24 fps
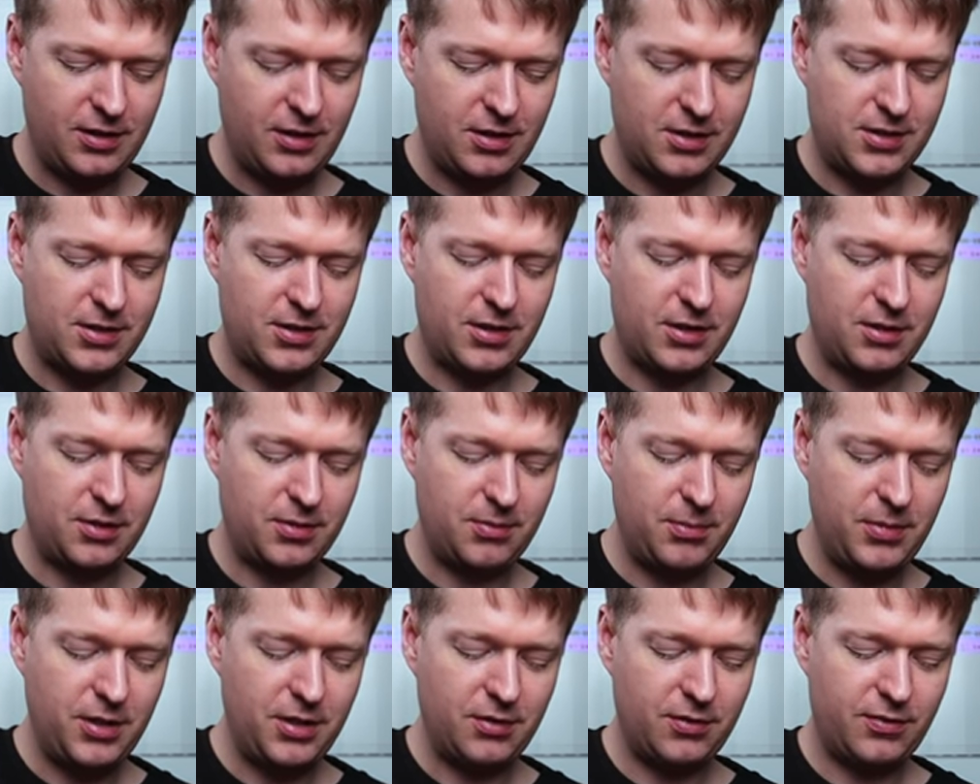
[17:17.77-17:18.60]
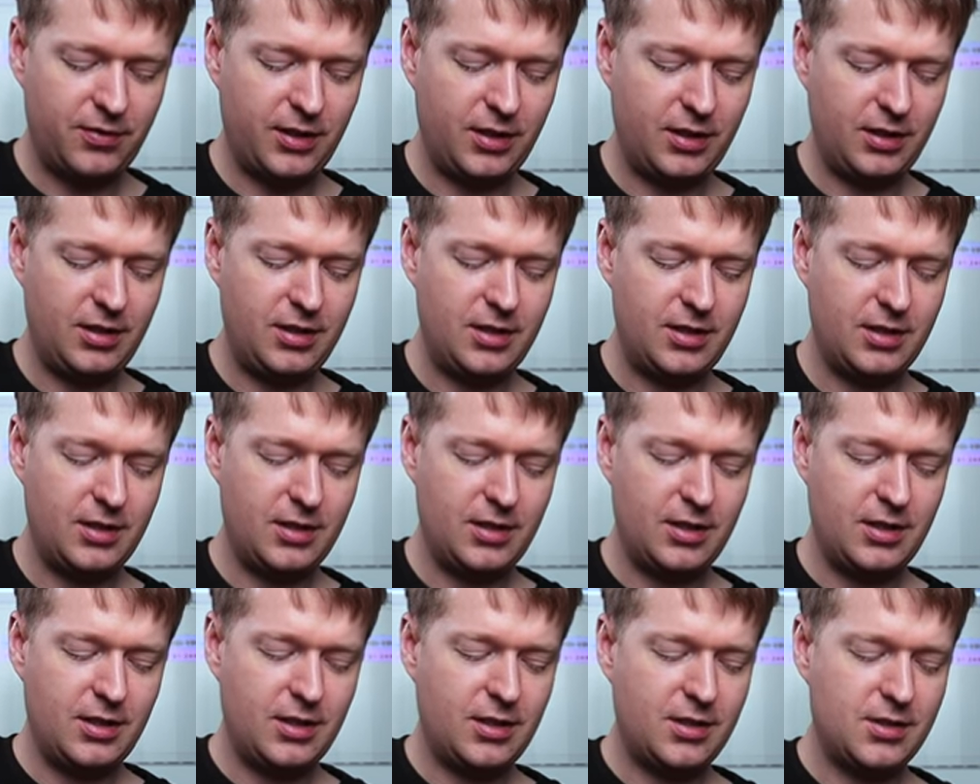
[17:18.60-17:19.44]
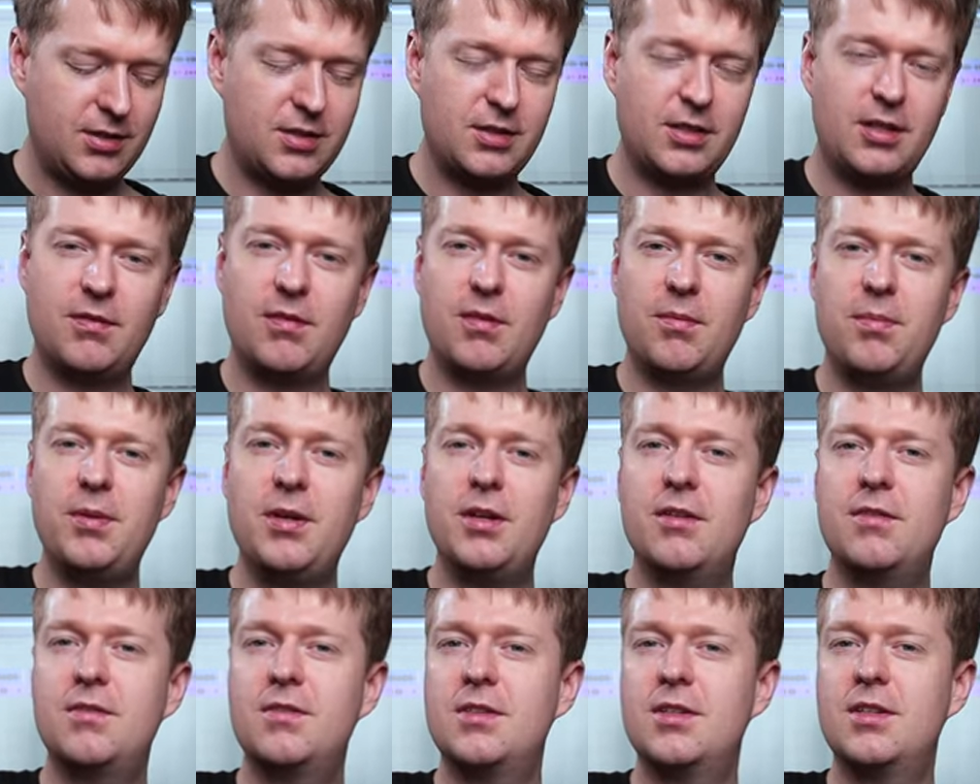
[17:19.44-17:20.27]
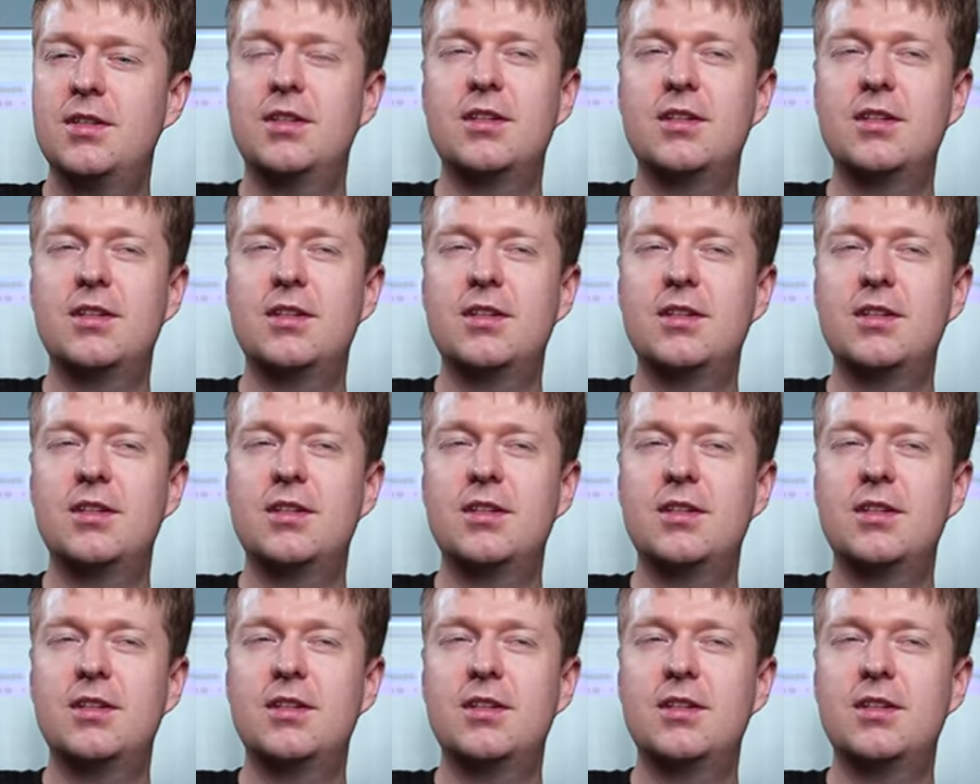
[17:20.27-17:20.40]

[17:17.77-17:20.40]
uh, sorry, your middle finger, to give a bit of,